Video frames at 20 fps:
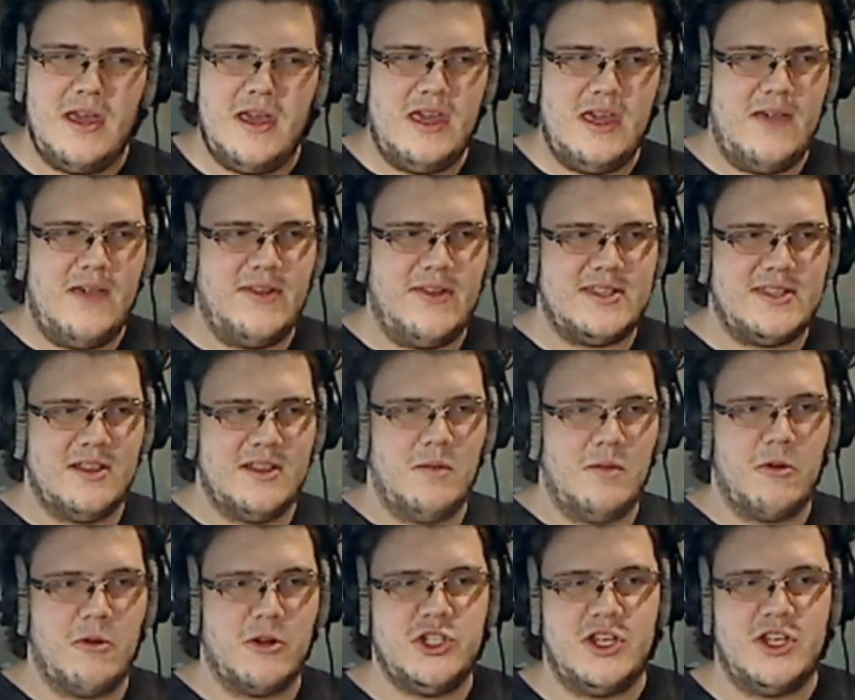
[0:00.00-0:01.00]
If it's a little
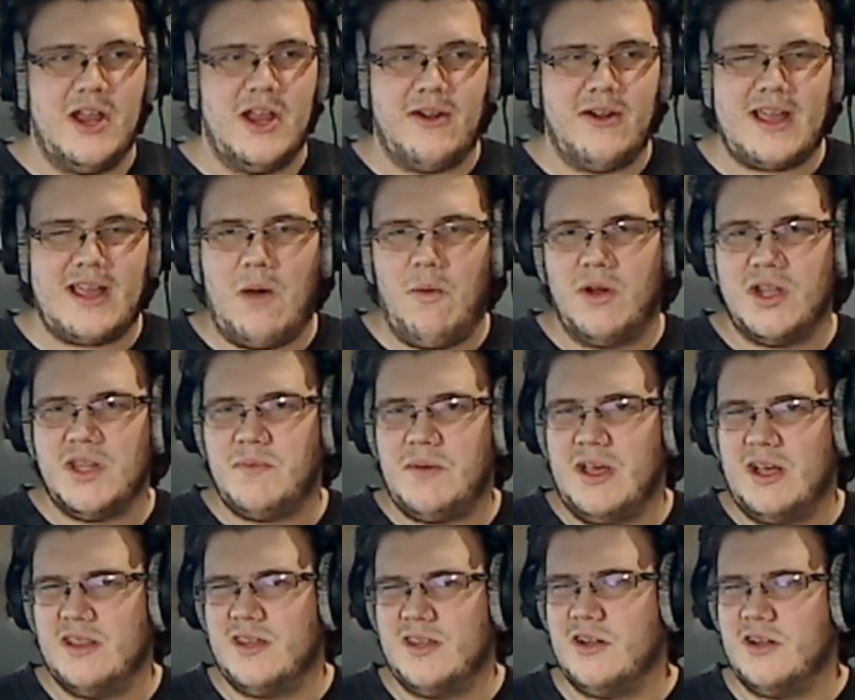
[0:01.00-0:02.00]
more generic, I want it to be a
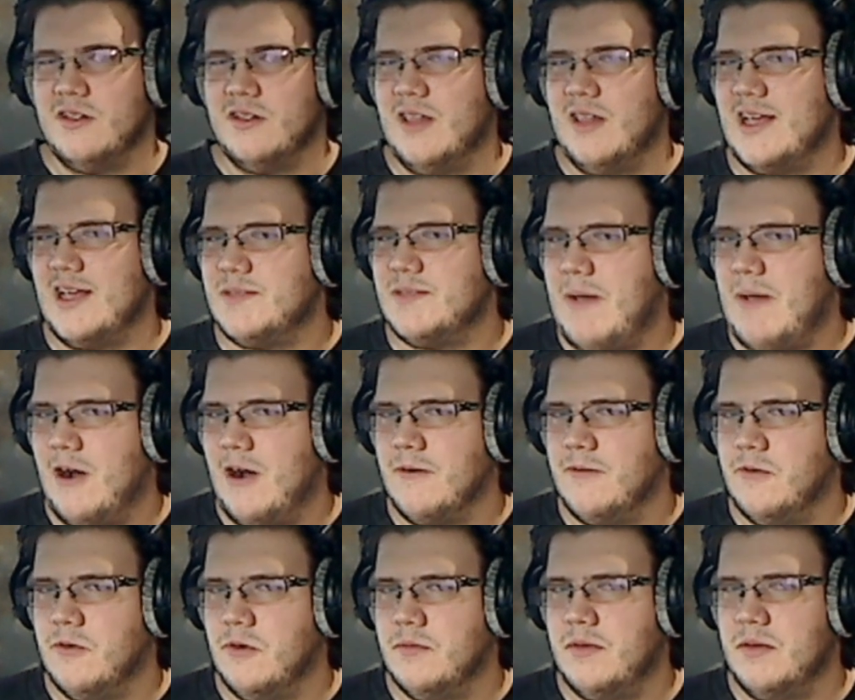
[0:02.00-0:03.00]
little less
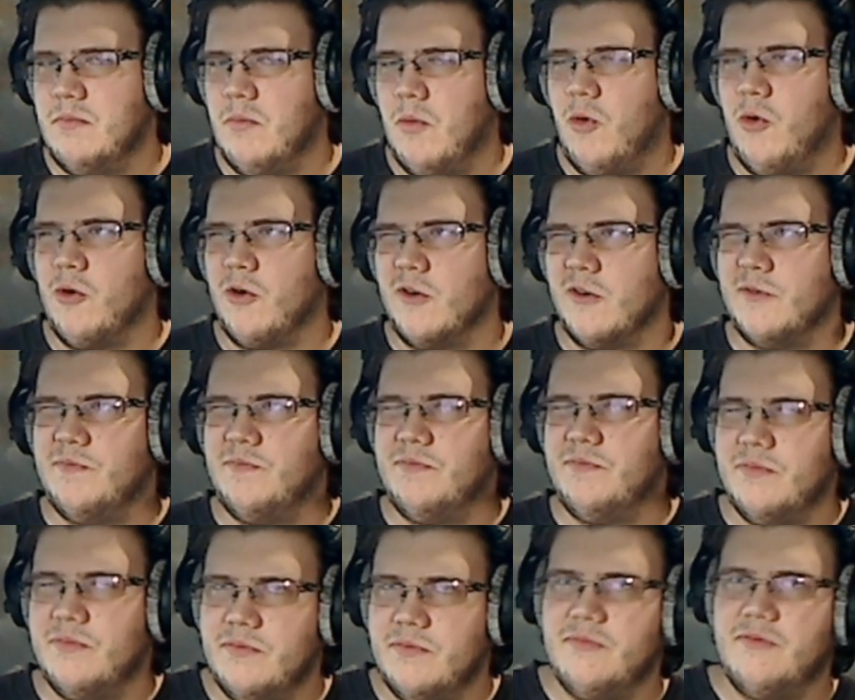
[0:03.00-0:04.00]
powerful, but more
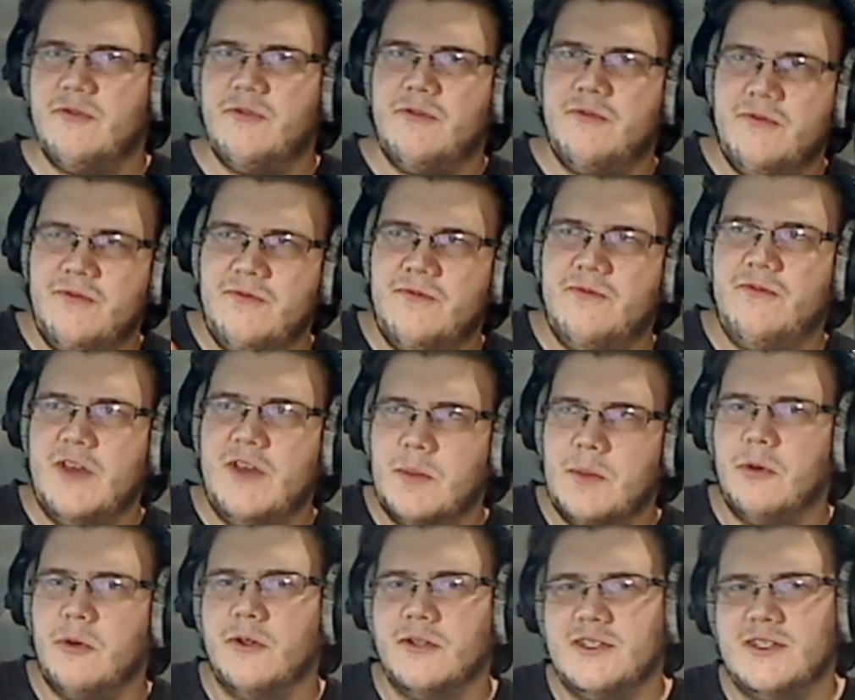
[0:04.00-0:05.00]

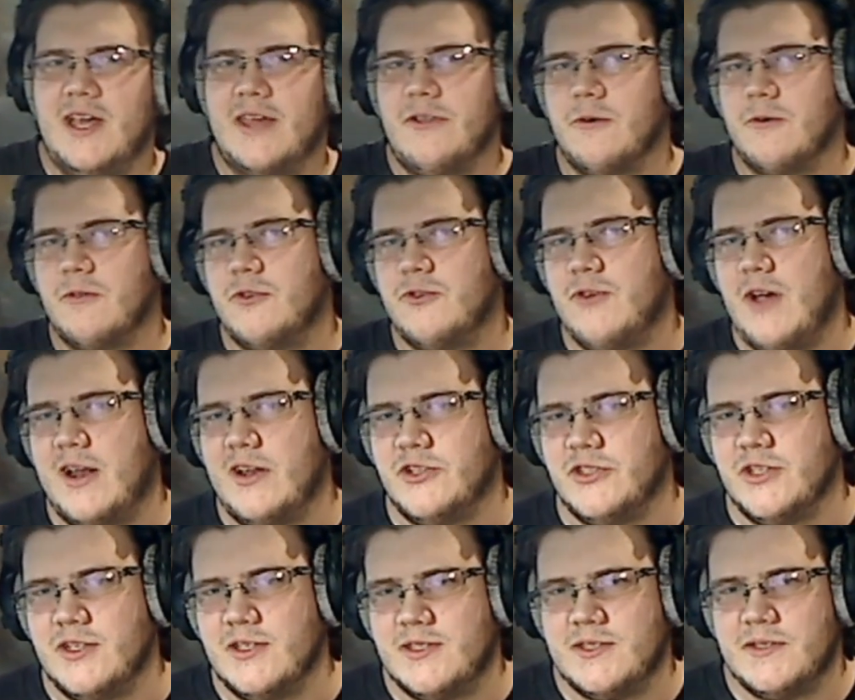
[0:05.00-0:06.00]
fittable into other
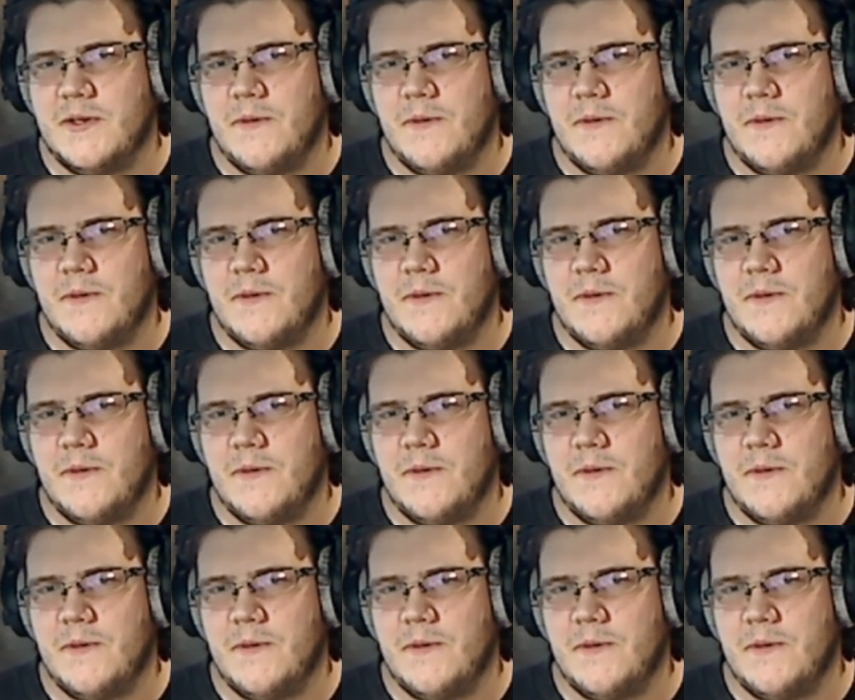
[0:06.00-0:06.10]
strategies.